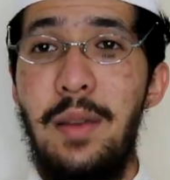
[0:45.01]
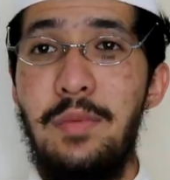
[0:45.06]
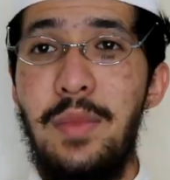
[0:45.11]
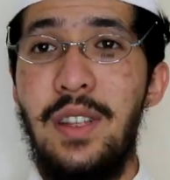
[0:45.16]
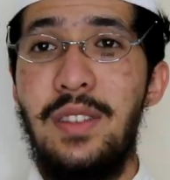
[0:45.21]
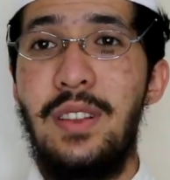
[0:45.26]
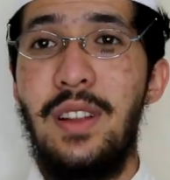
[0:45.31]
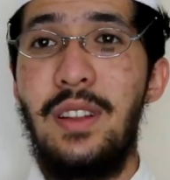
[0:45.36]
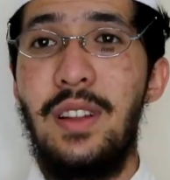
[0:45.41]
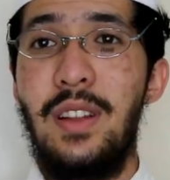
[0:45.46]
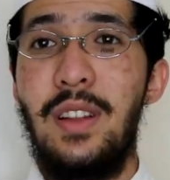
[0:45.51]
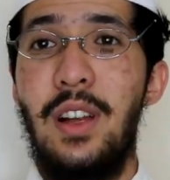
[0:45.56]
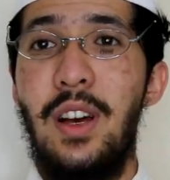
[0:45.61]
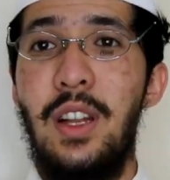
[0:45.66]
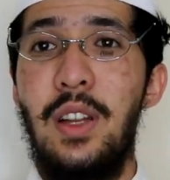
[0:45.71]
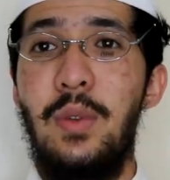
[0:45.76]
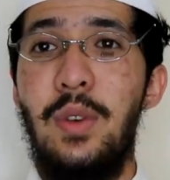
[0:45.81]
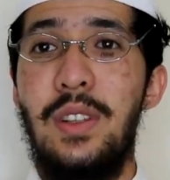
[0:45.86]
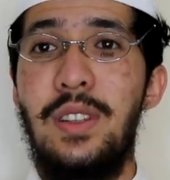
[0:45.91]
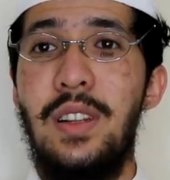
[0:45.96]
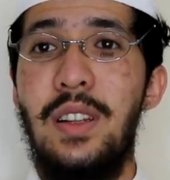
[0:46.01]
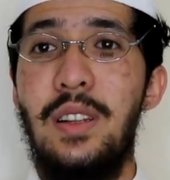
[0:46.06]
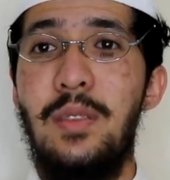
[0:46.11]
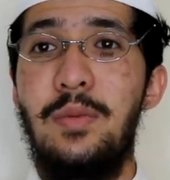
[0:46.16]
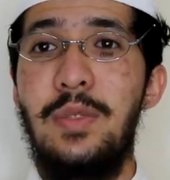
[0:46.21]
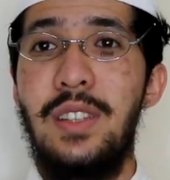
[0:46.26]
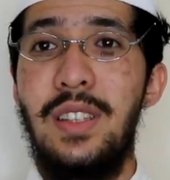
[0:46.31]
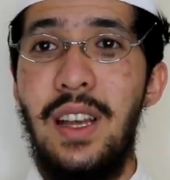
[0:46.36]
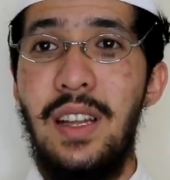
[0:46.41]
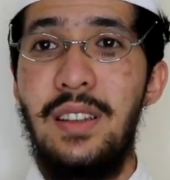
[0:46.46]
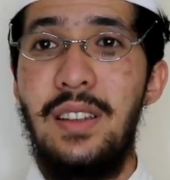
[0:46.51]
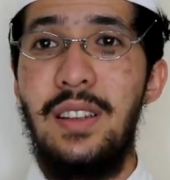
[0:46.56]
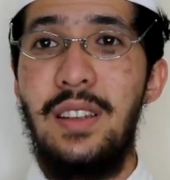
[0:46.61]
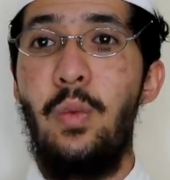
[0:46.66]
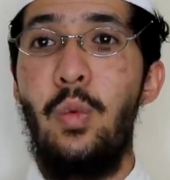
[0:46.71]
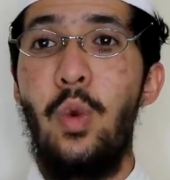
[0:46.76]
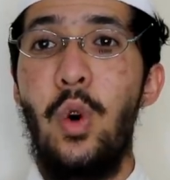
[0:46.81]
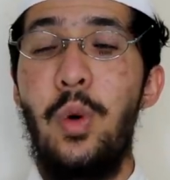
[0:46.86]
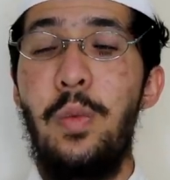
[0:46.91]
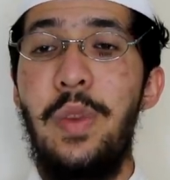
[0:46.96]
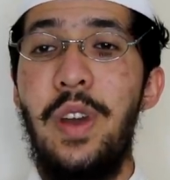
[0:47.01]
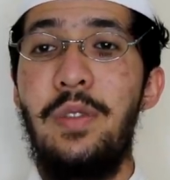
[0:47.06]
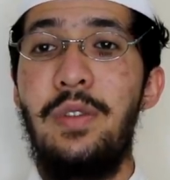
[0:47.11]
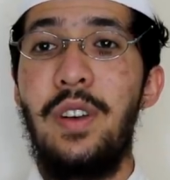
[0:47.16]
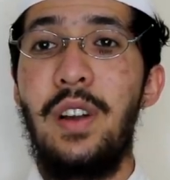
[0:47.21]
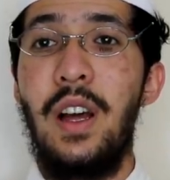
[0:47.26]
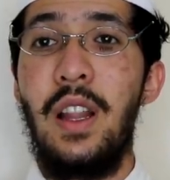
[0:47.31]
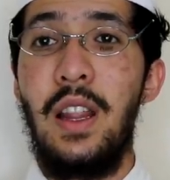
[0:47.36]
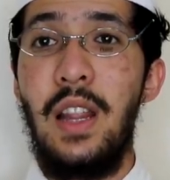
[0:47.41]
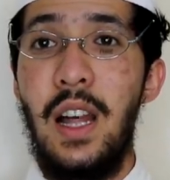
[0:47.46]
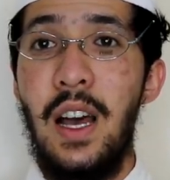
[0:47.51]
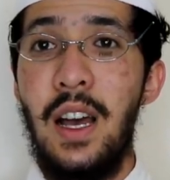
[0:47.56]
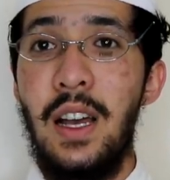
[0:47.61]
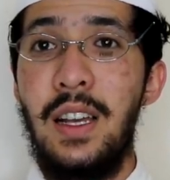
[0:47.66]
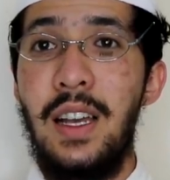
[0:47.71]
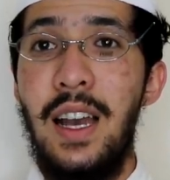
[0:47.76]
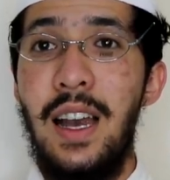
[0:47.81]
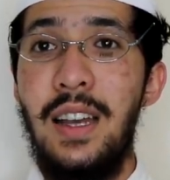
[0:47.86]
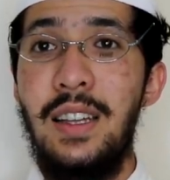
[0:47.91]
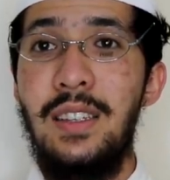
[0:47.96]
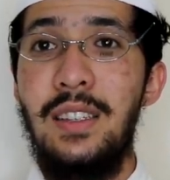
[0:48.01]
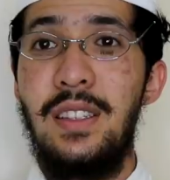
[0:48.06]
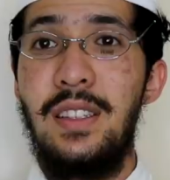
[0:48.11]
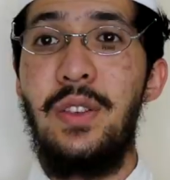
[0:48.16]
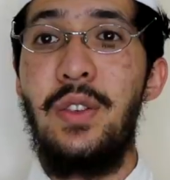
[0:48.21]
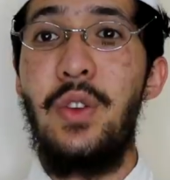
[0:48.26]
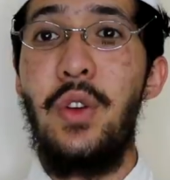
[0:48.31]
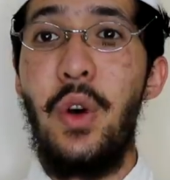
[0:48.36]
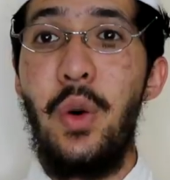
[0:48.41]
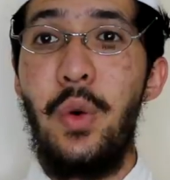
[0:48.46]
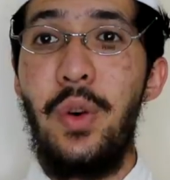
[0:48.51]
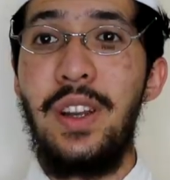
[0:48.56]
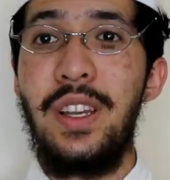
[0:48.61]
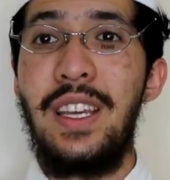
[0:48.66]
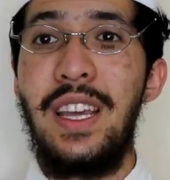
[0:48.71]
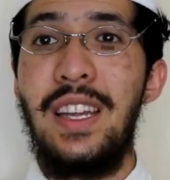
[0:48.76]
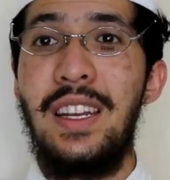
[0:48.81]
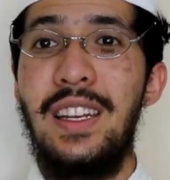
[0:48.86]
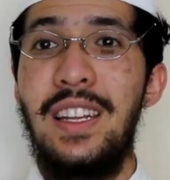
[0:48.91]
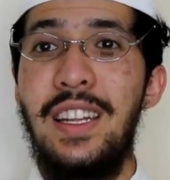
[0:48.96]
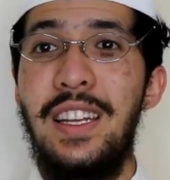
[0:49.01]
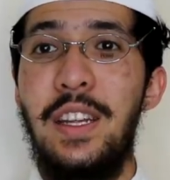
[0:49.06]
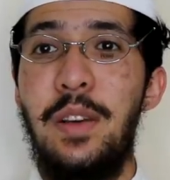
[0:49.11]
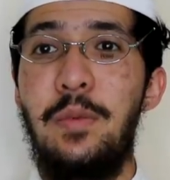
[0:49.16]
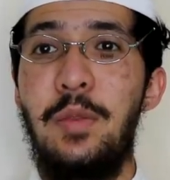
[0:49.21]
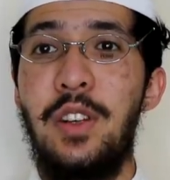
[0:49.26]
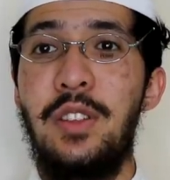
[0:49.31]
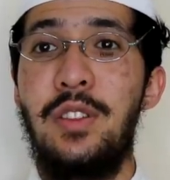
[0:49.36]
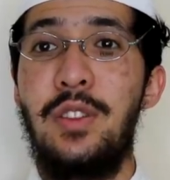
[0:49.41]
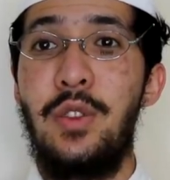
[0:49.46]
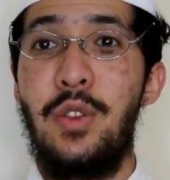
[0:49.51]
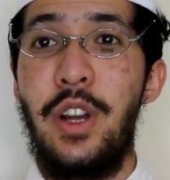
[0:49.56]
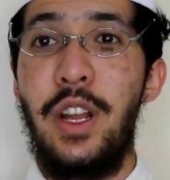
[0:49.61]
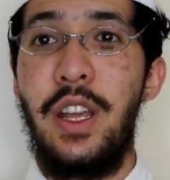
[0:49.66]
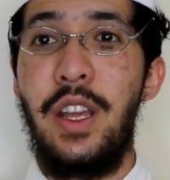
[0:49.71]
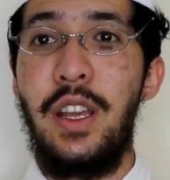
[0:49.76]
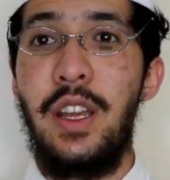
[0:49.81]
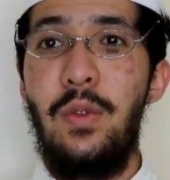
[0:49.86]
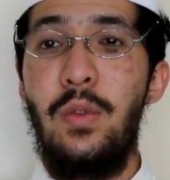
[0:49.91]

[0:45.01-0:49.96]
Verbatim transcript: Muhammad said, Whomever Allah guides, no one can lead him astray.